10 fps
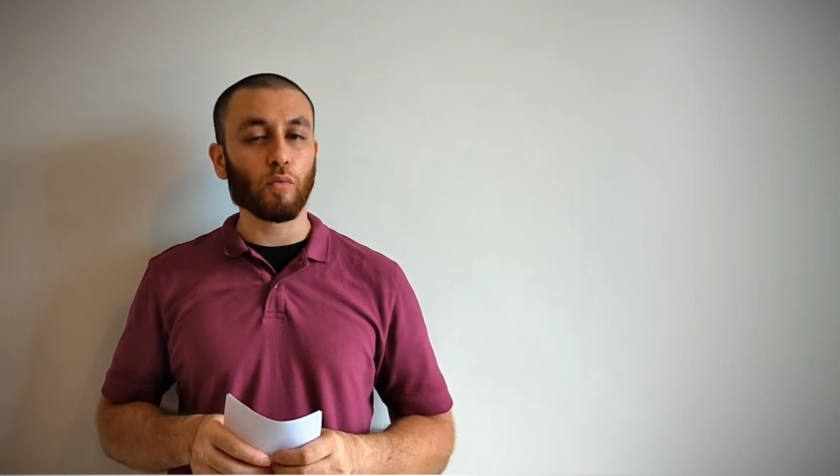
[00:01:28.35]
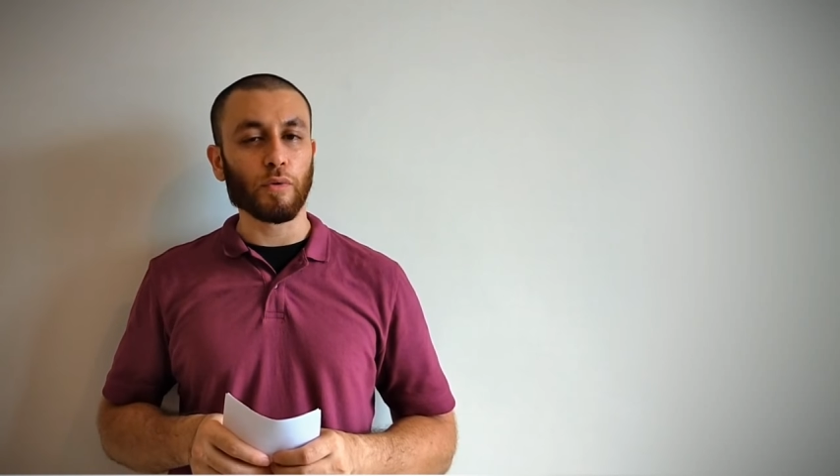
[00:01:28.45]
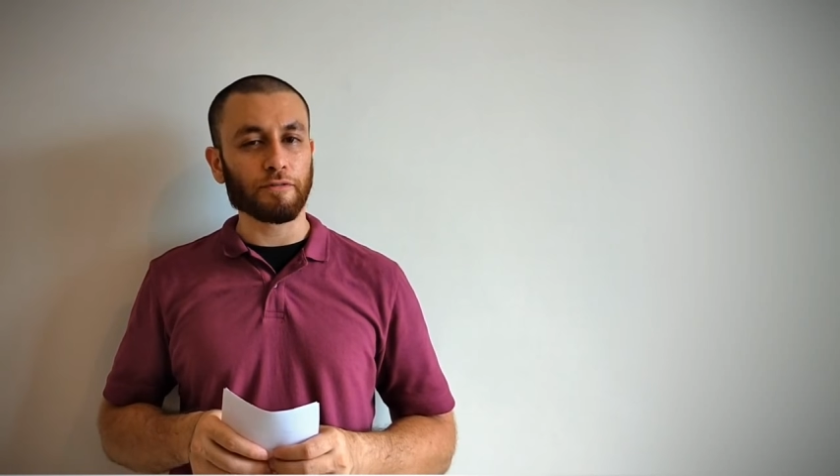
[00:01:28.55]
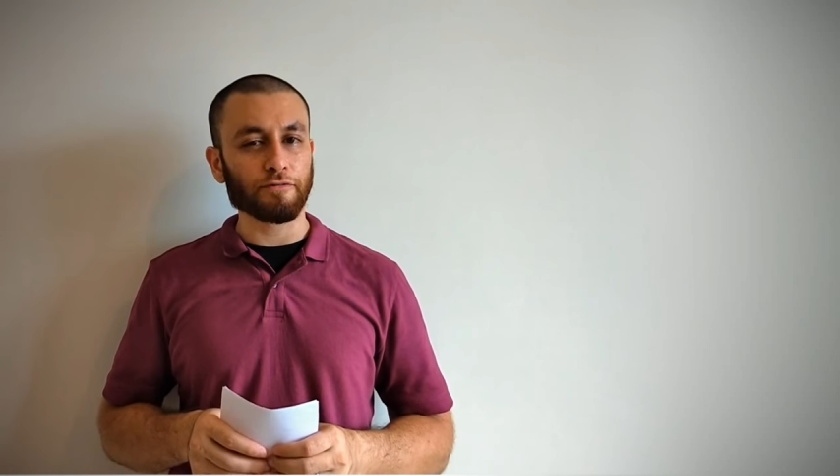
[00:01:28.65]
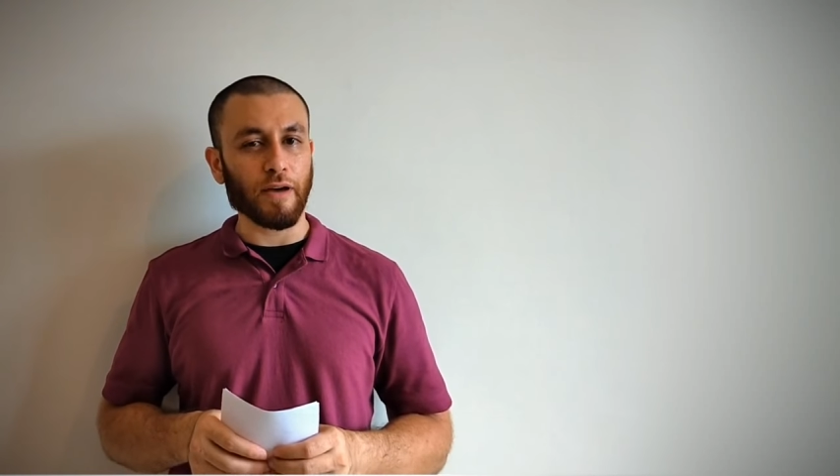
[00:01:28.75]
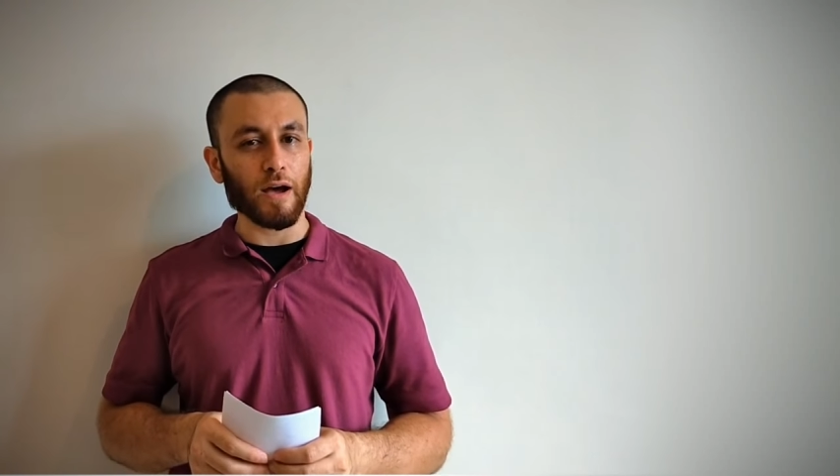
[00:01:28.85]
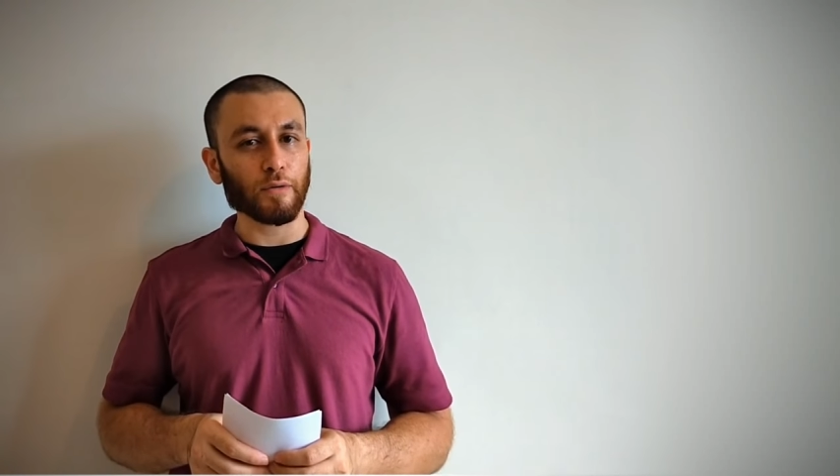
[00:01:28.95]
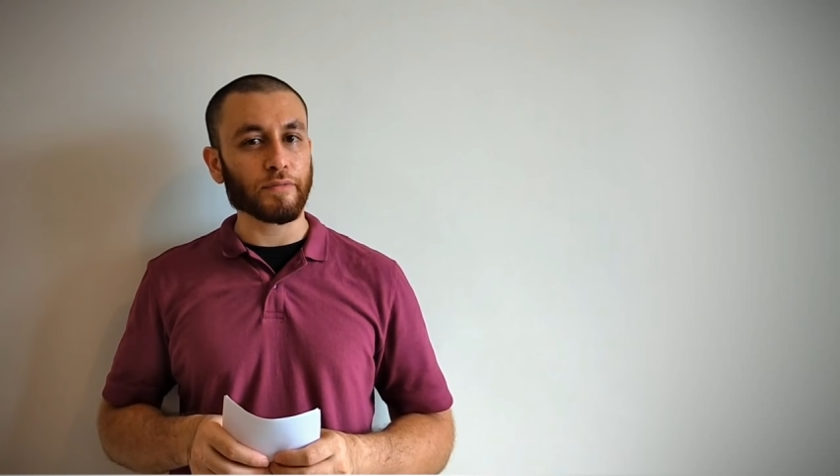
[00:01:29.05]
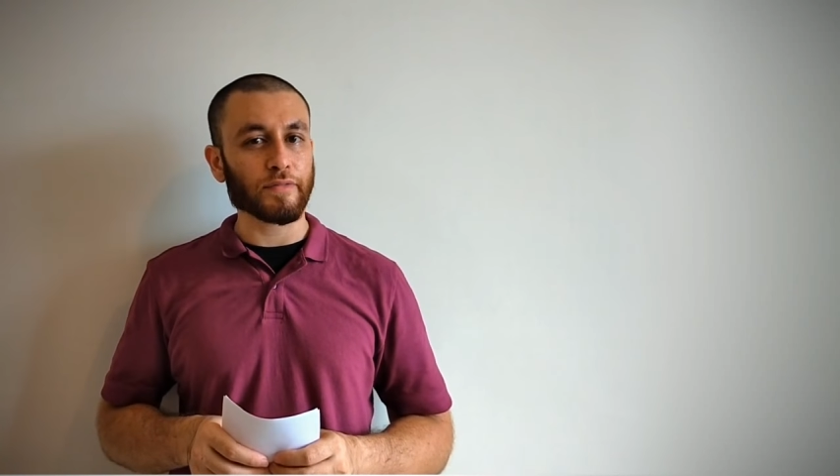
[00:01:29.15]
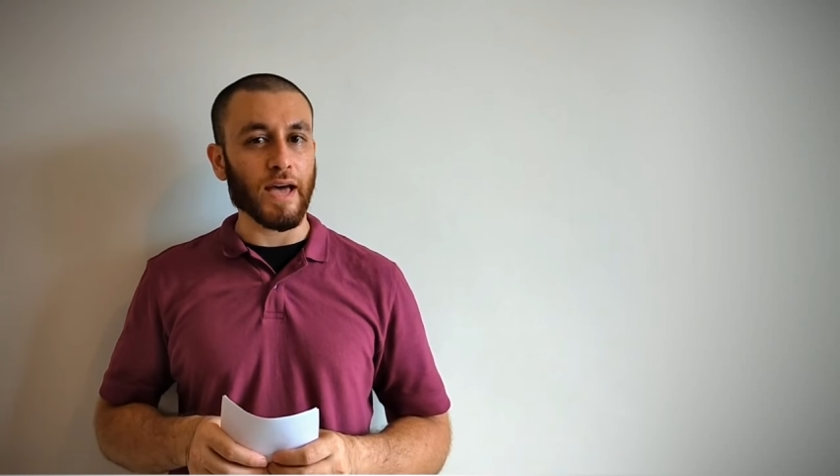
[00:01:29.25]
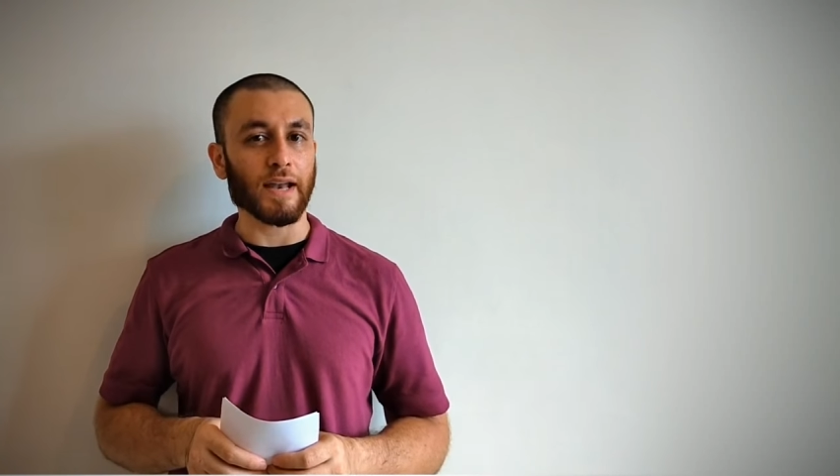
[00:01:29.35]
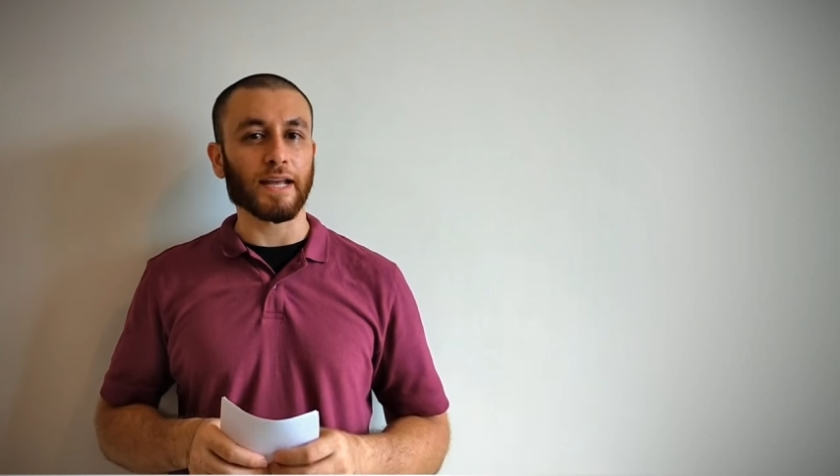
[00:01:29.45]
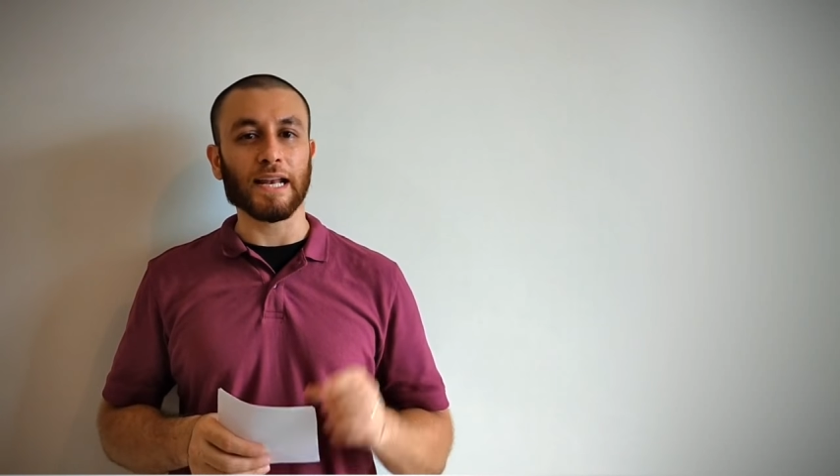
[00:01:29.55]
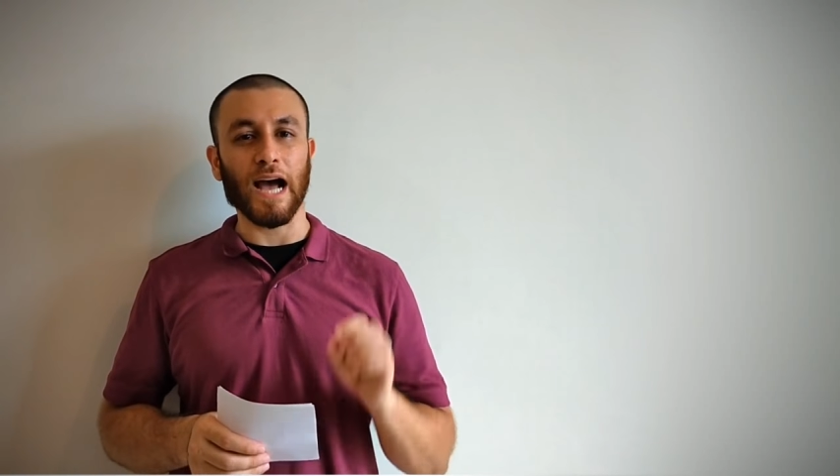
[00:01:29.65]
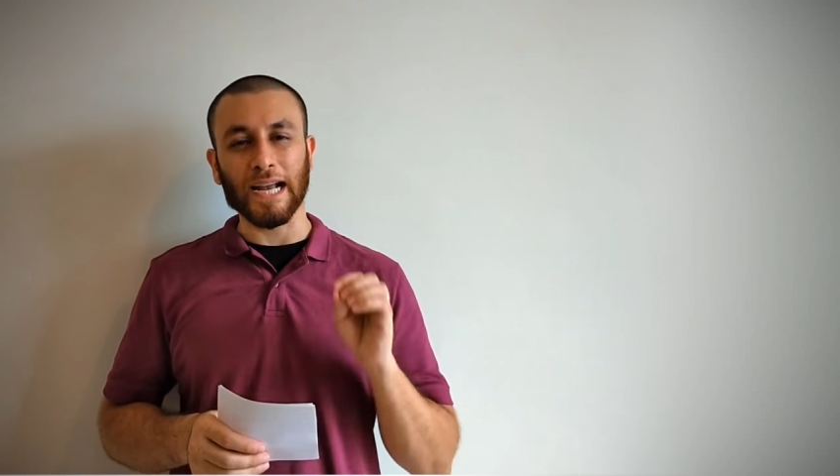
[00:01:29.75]
we found that
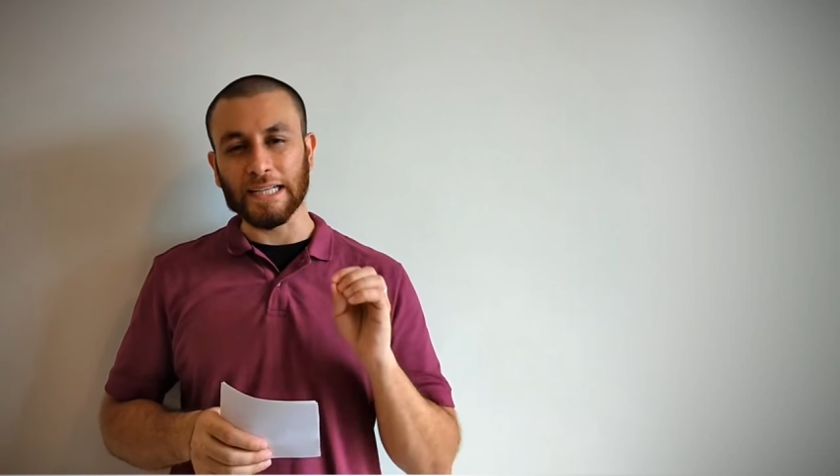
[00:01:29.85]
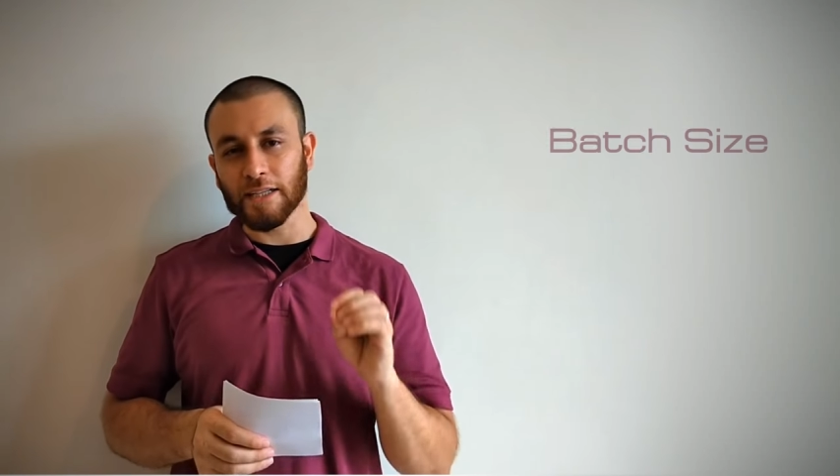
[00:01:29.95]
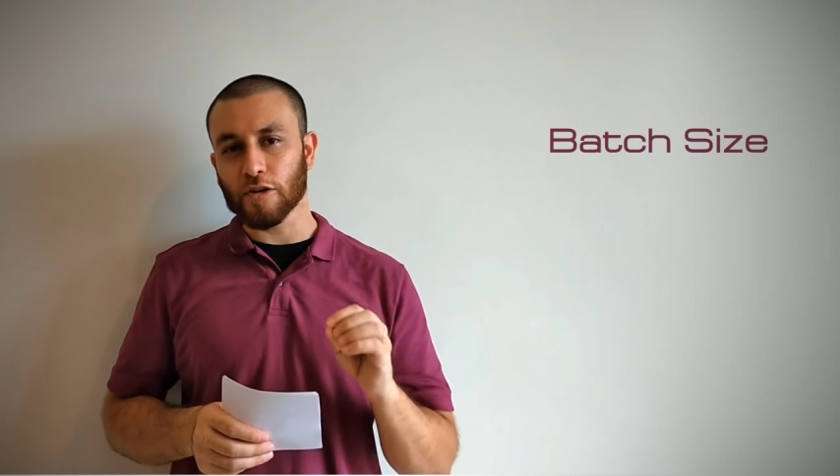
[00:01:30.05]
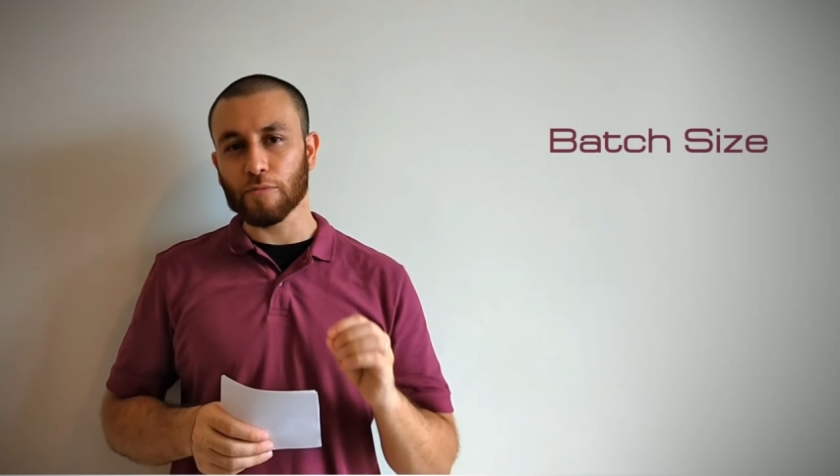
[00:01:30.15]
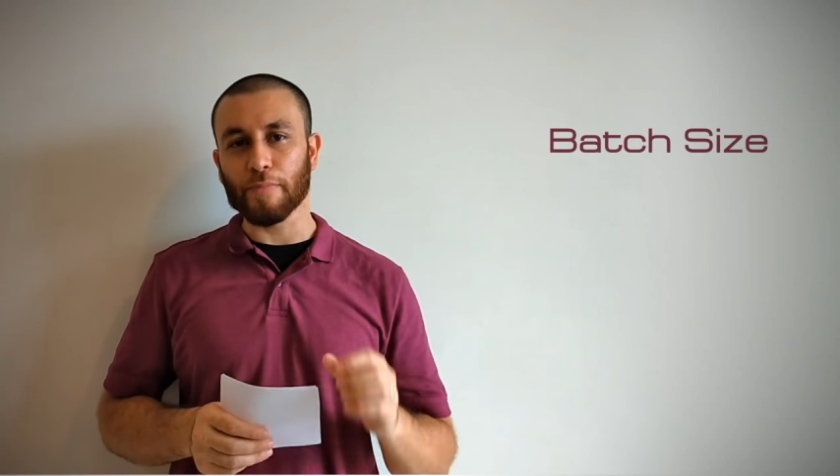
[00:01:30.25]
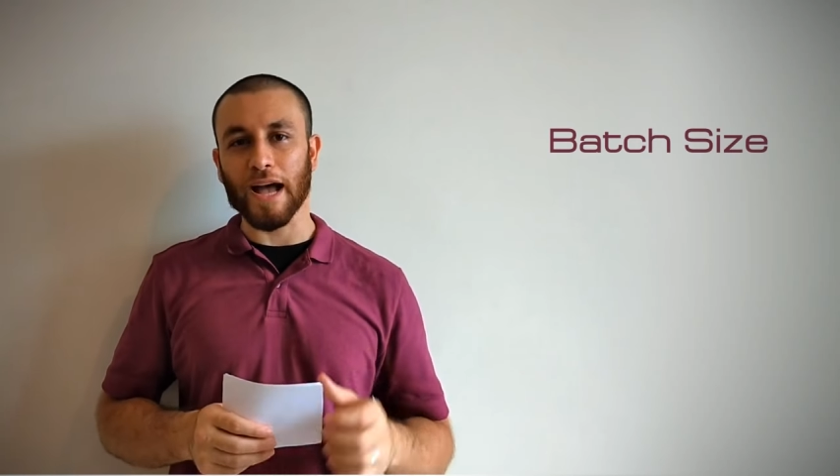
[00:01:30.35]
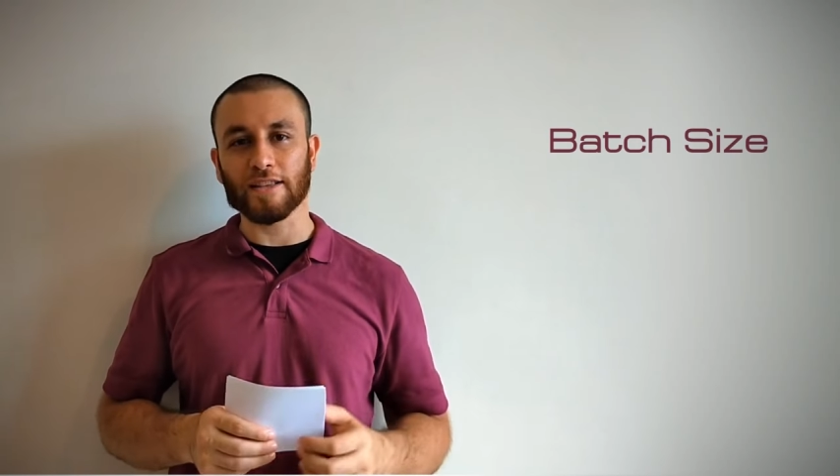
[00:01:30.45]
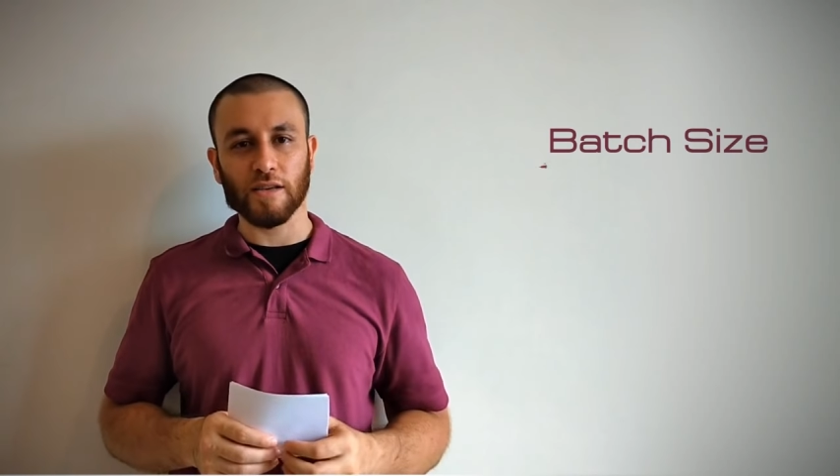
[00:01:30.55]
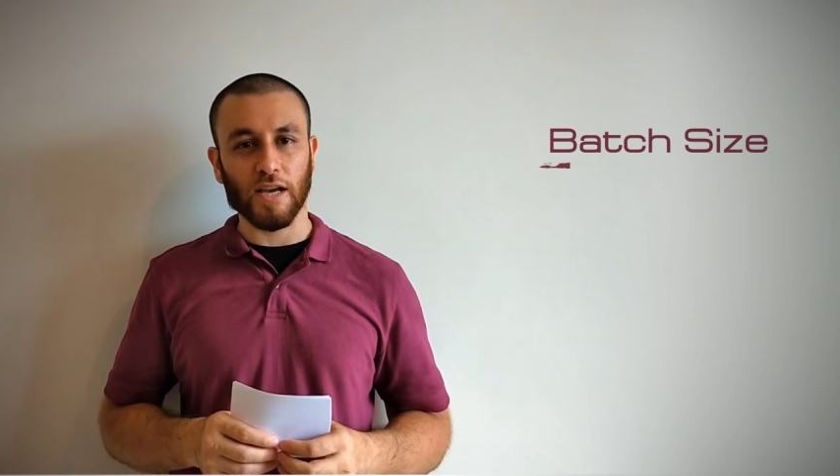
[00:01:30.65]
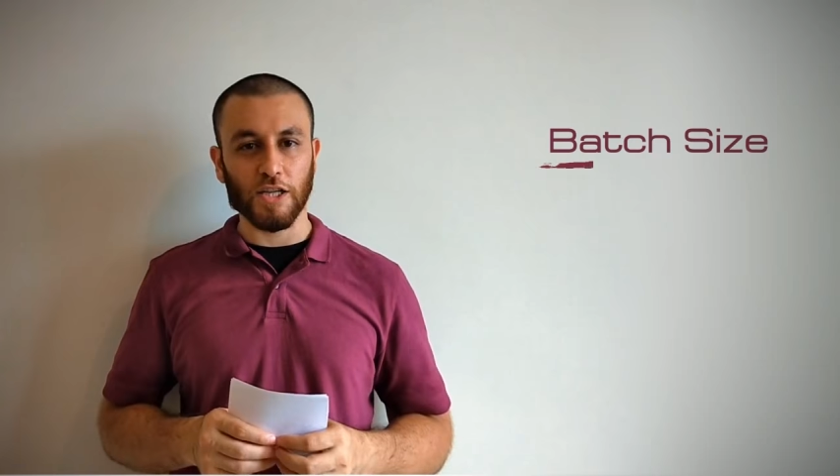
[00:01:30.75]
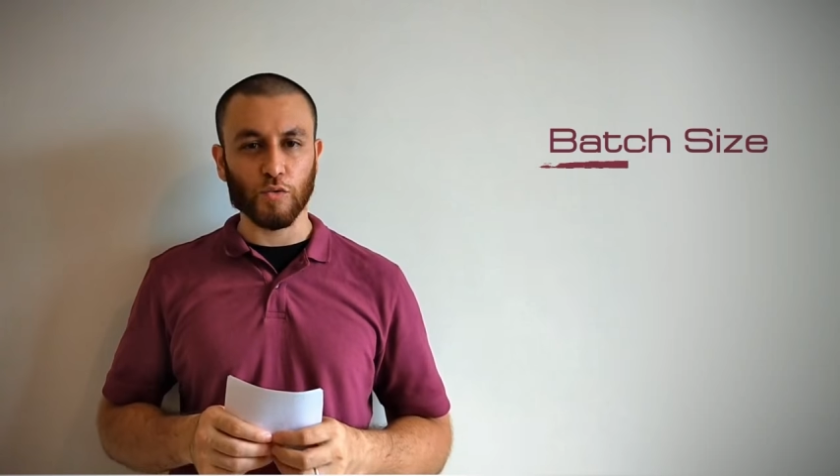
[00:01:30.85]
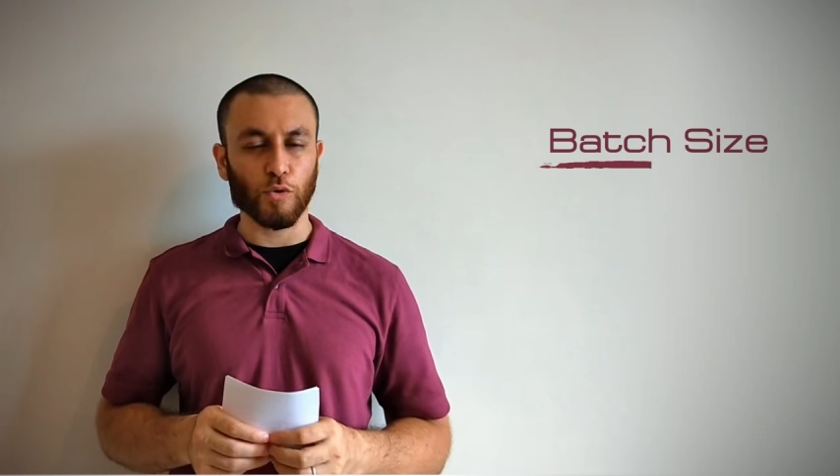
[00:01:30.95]
an ideal batch size